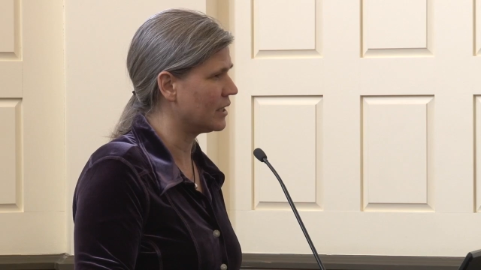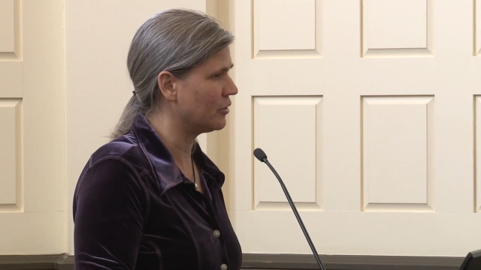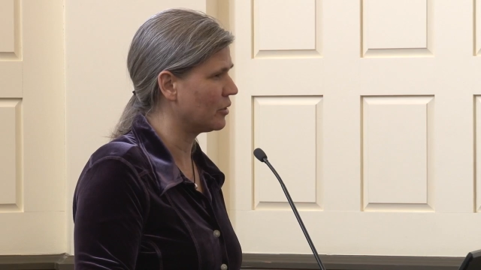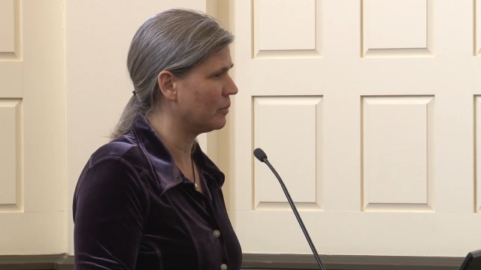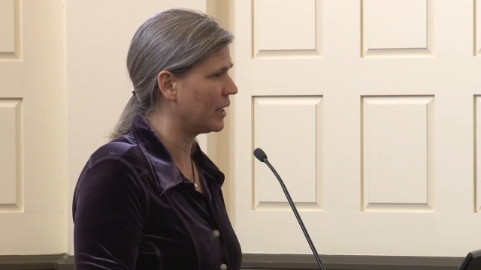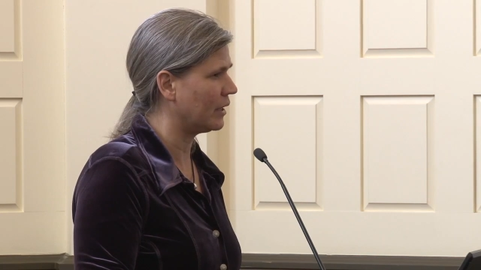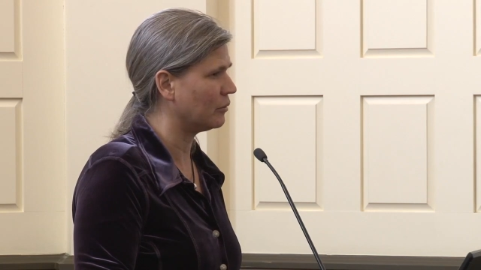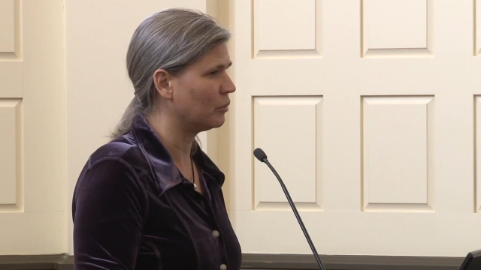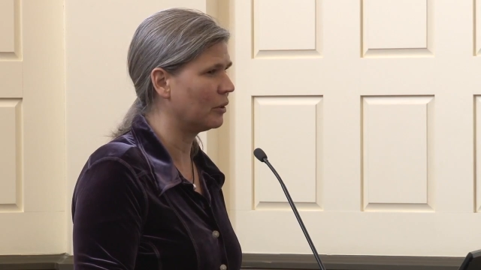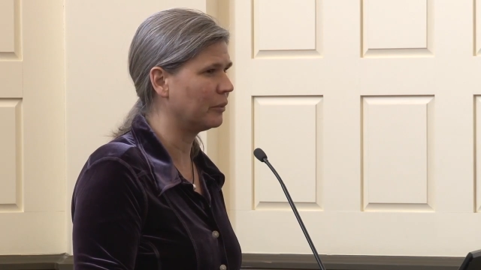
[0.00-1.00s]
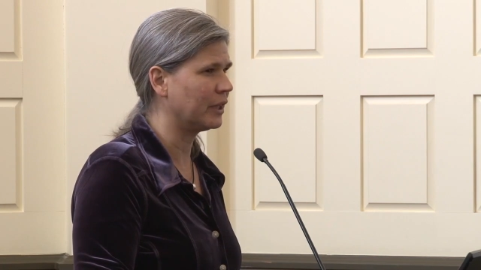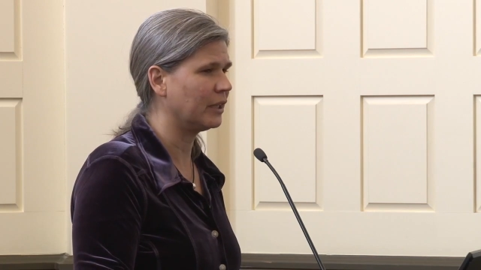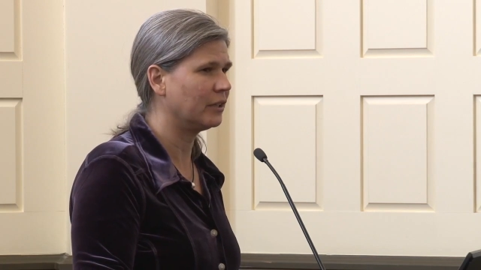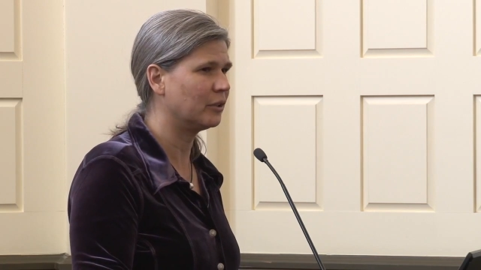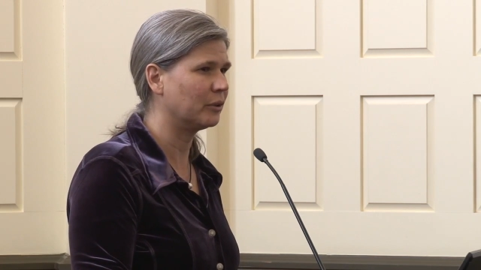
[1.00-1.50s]
syndrome then where
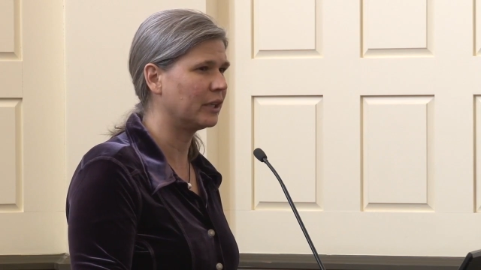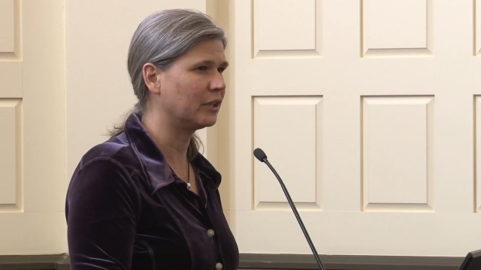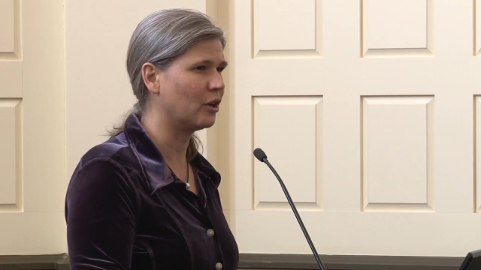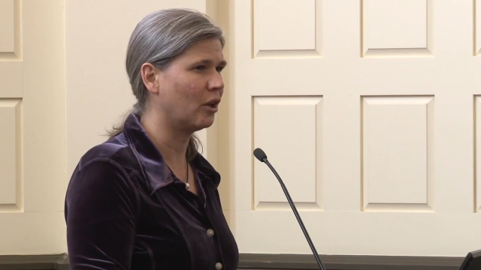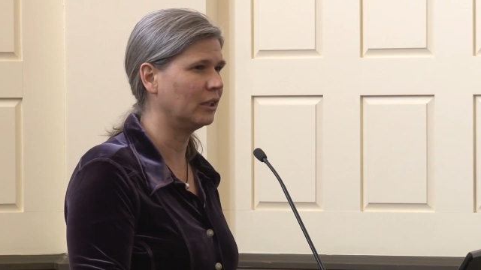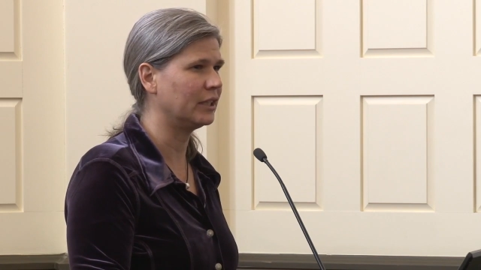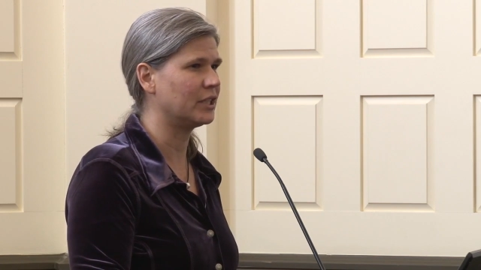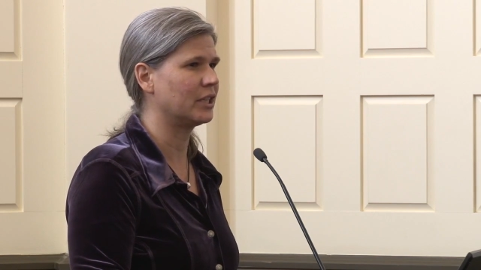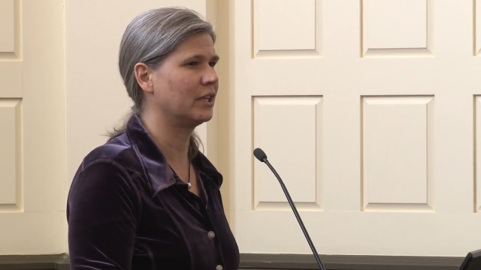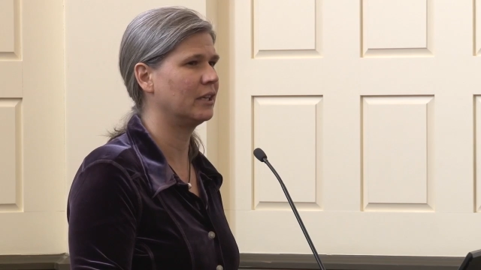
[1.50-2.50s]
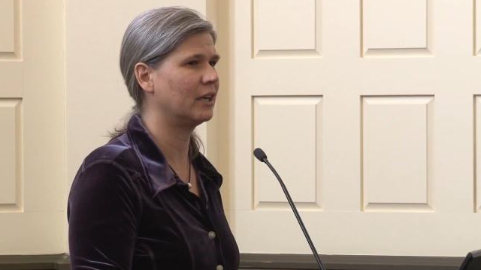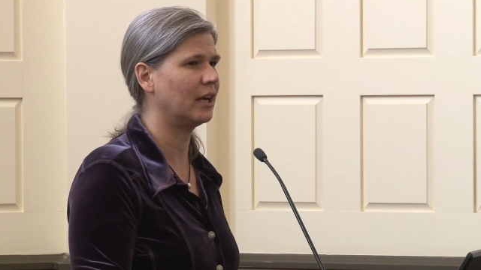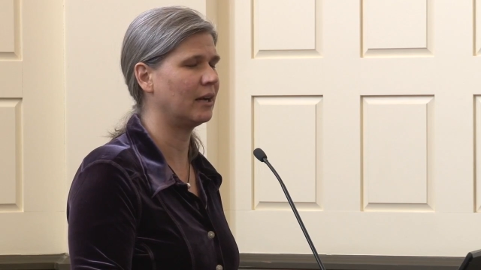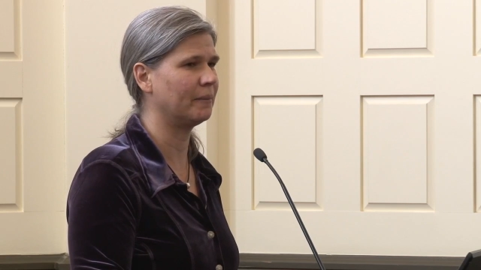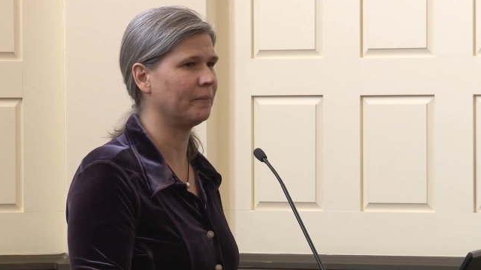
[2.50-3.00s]
we don't acknowledge
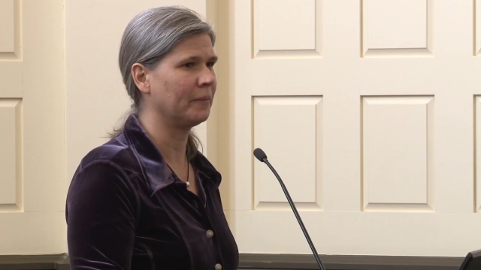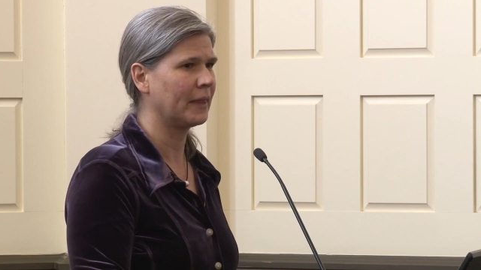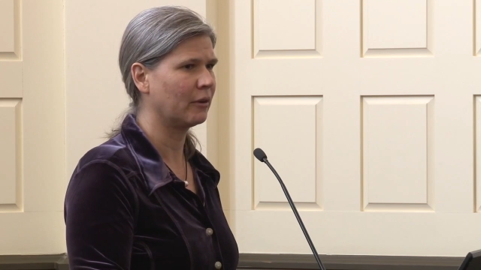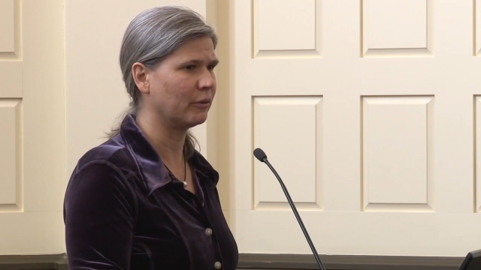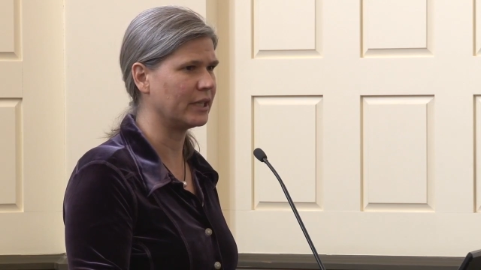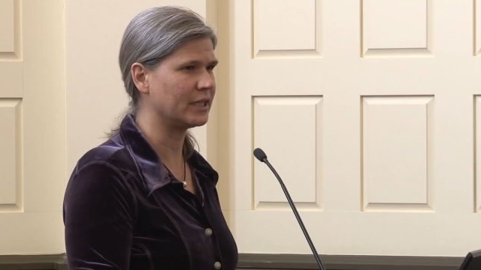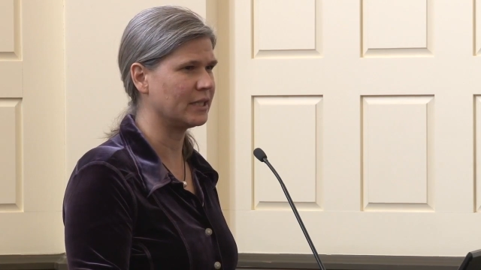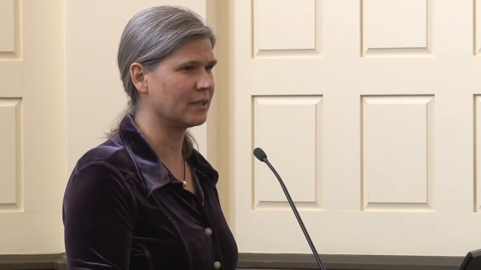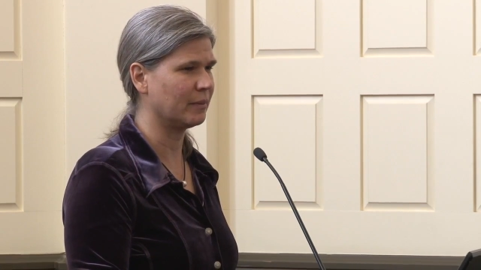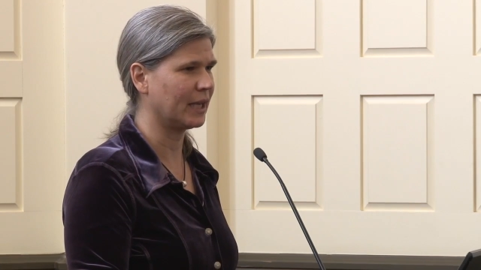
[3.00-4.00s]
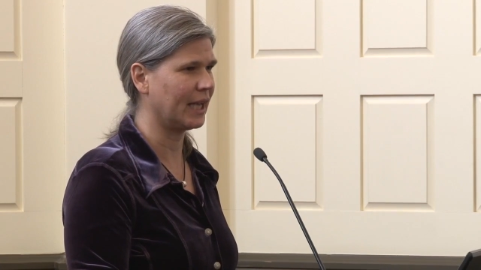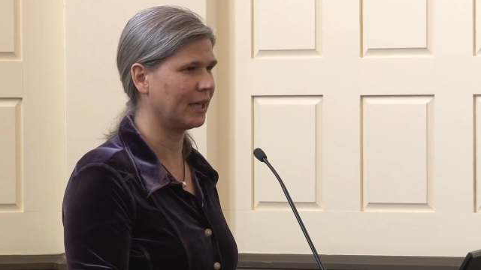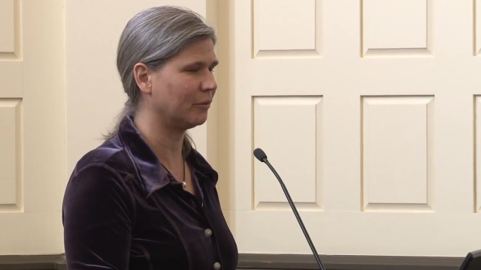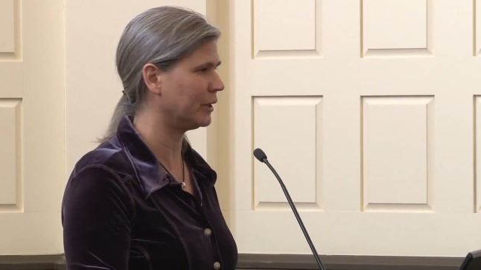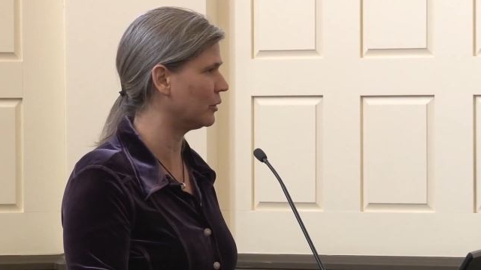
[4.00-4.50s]
um, racism in
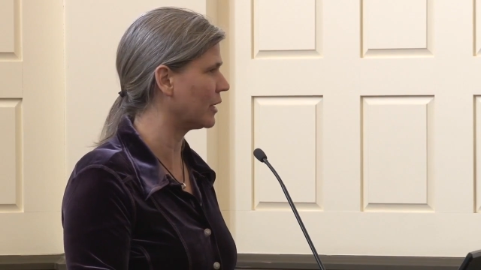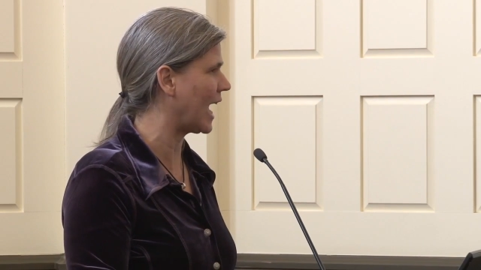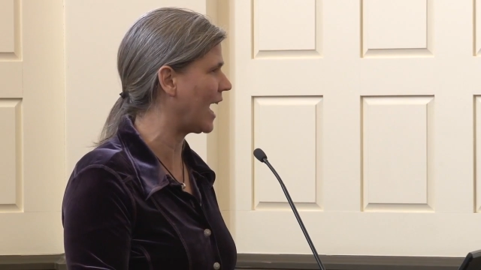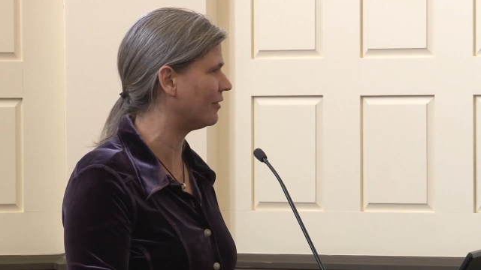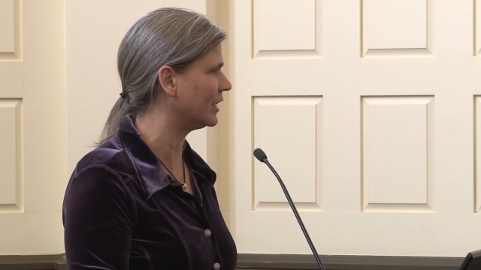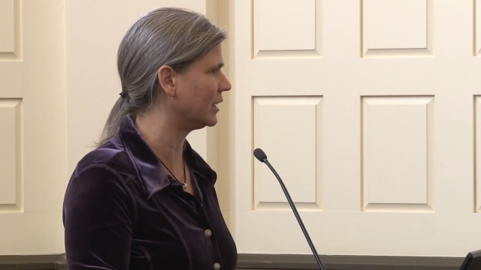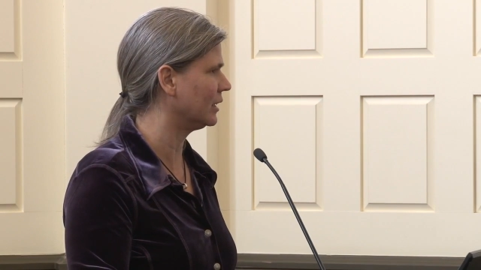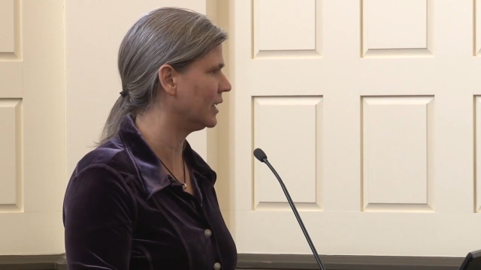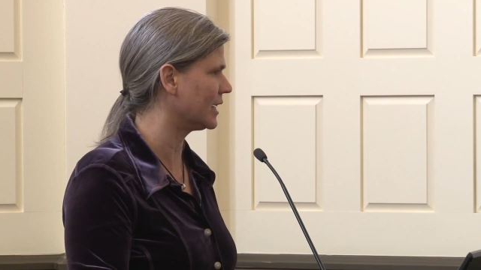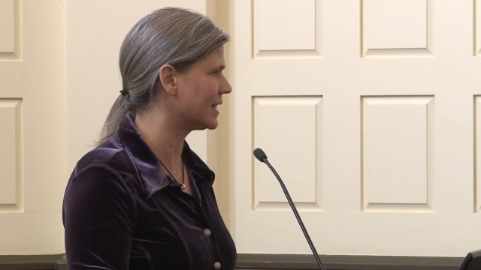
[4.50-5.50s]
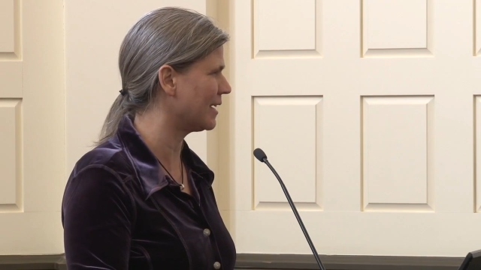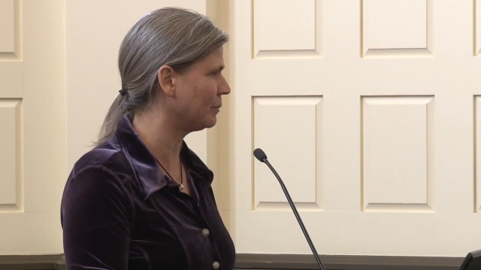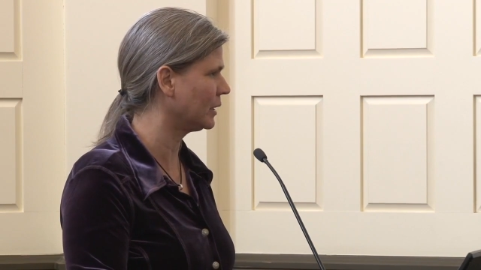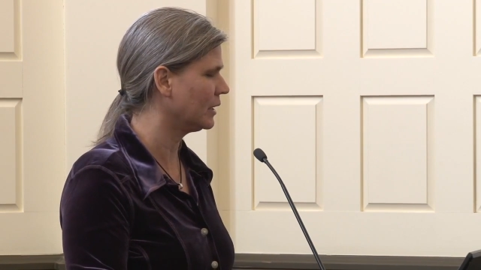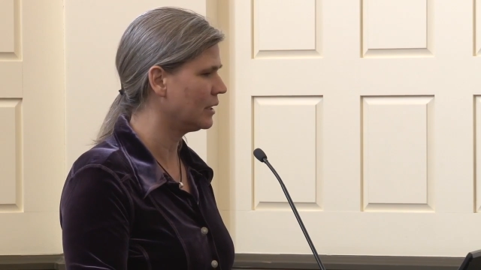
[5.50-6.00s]
Canada. We don't have it,
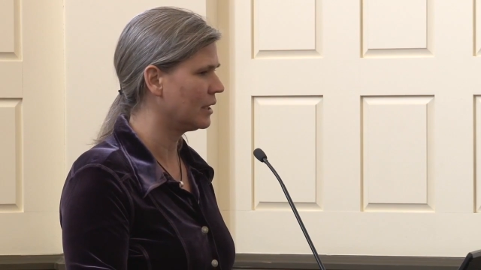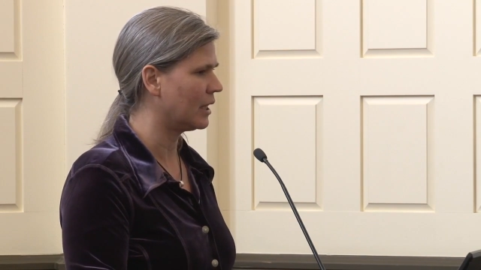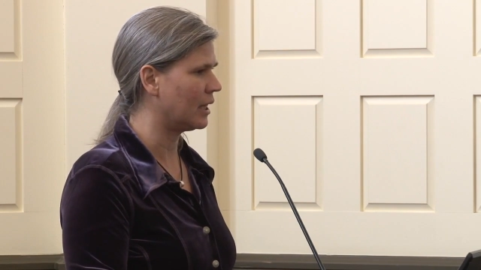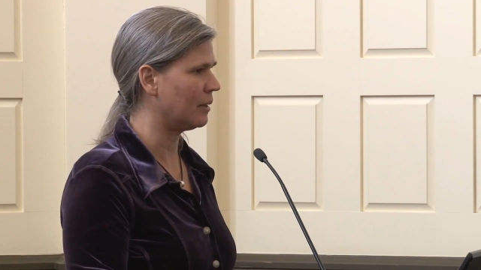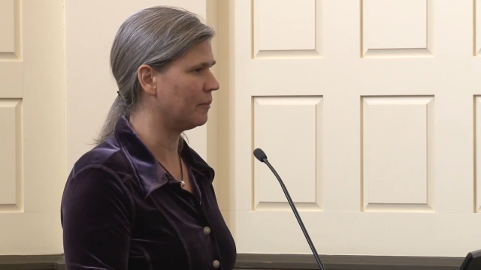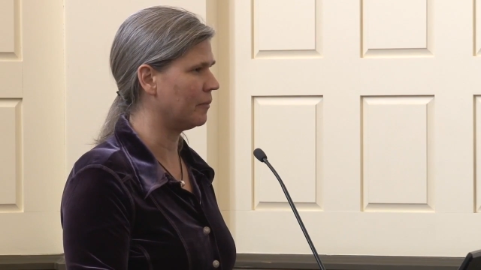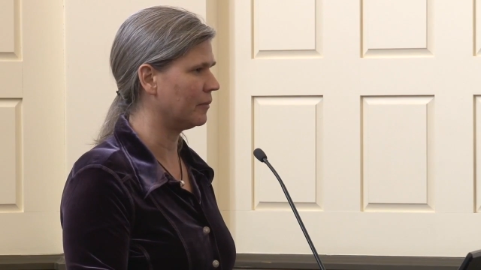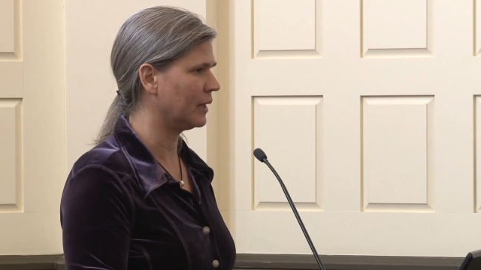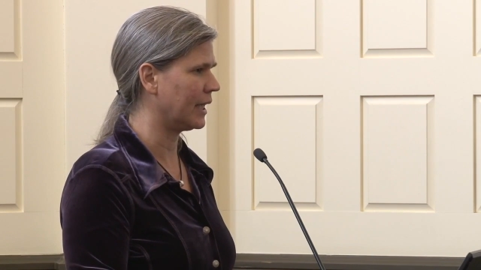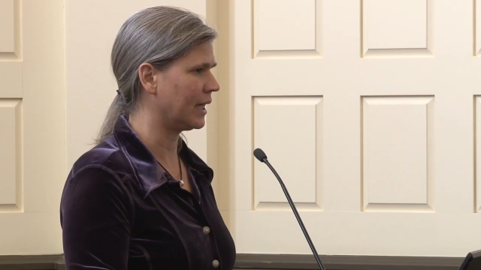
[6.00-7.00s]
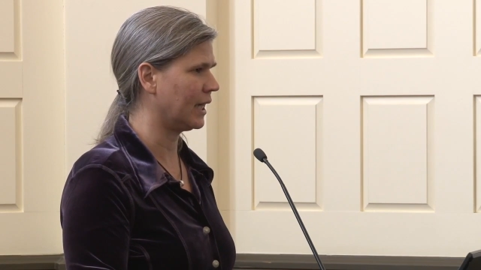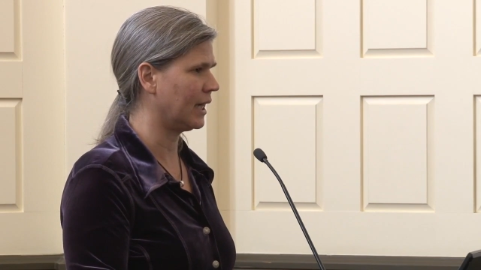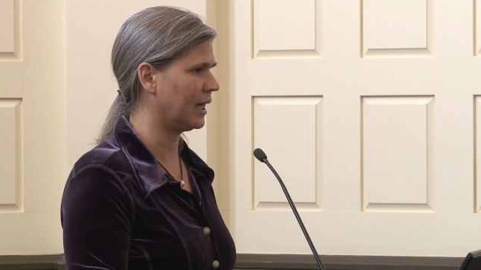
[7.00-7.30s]
except um, like